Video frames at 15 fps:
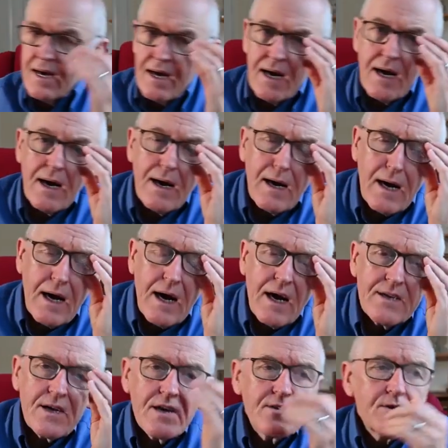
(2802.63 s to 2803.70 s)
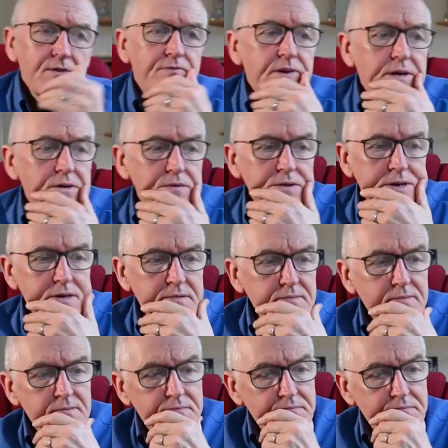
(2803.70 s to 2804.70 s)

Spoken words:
I do feel that